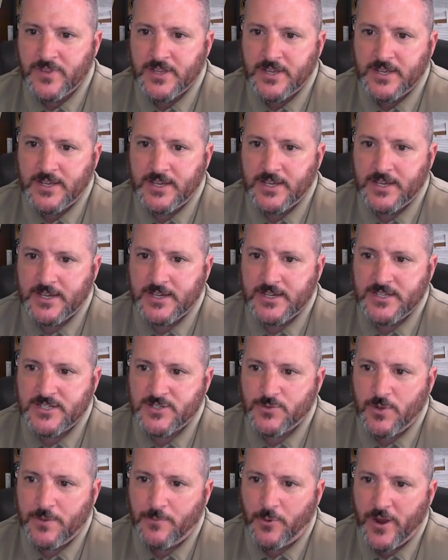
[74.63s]

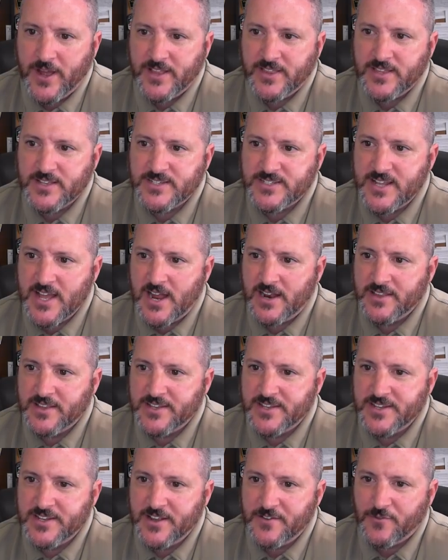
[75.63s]
is we break this down
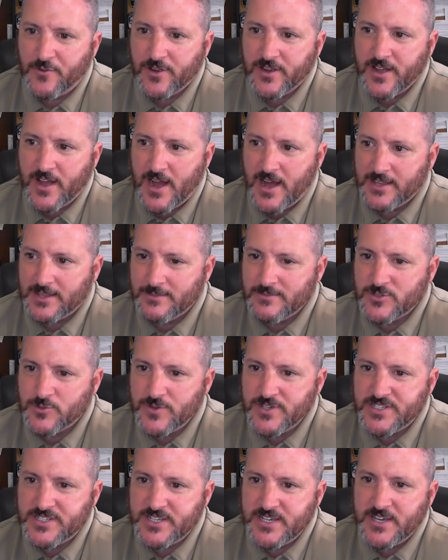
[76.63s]
into the different columns.
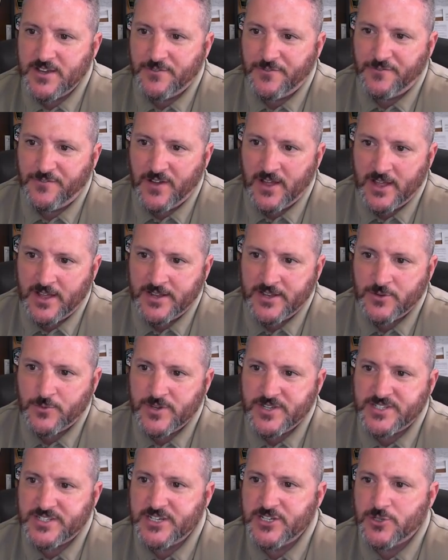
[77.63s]
We see a fund,
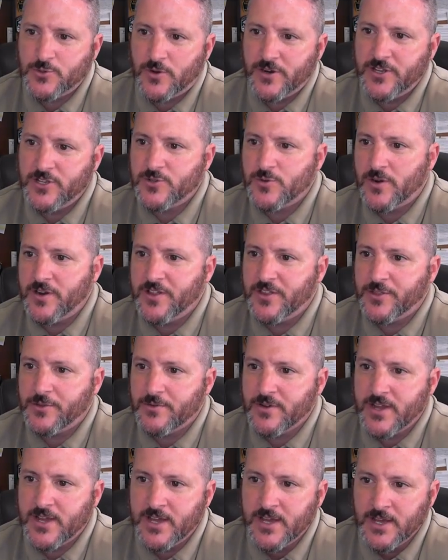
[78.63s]
we see
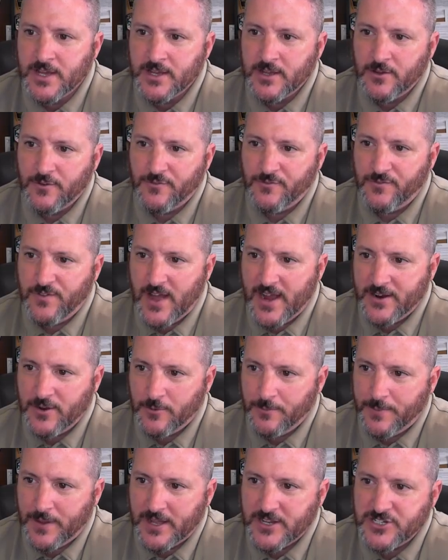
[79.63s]
2023
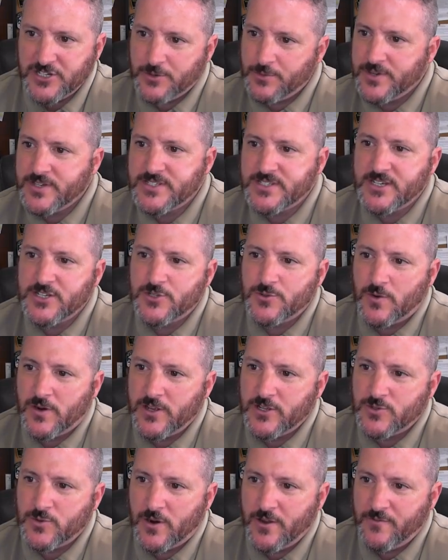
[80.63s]
final budget, we see
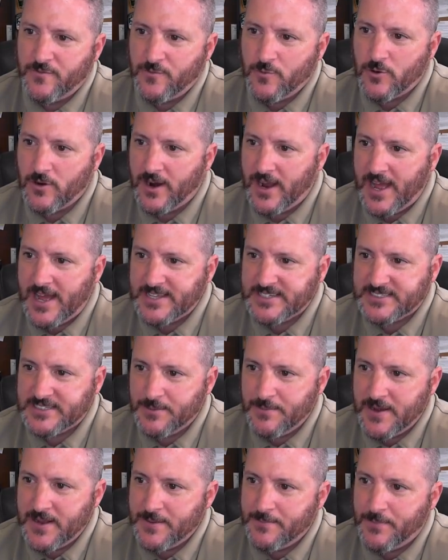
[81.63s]
2024
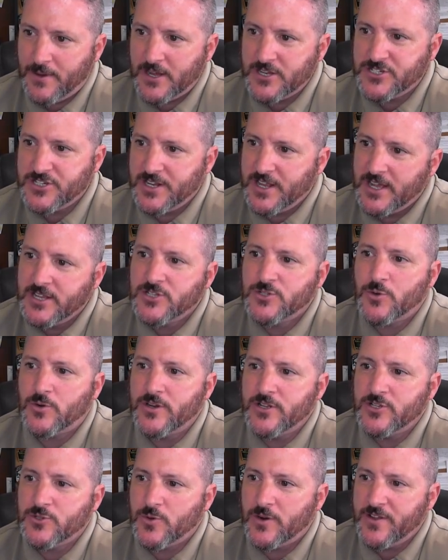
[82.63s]
estimated budget, and
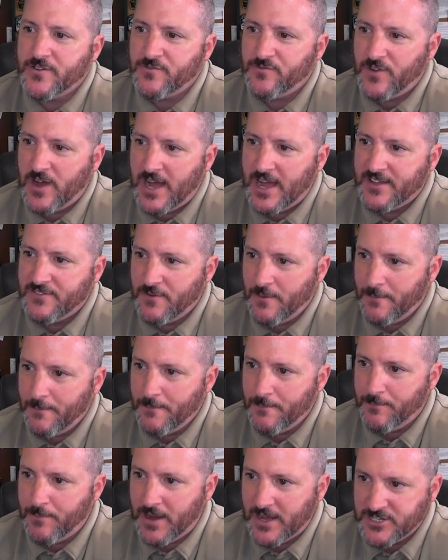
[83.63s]
2025
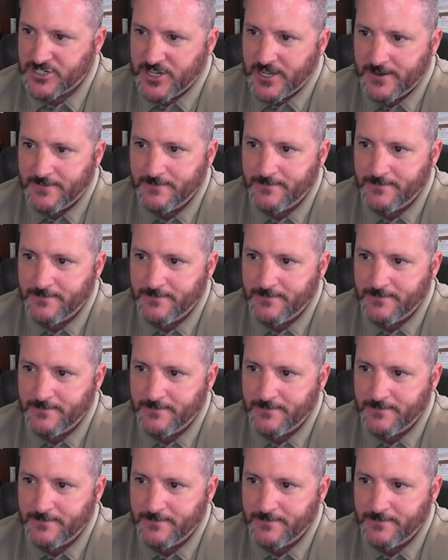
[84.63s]
budget.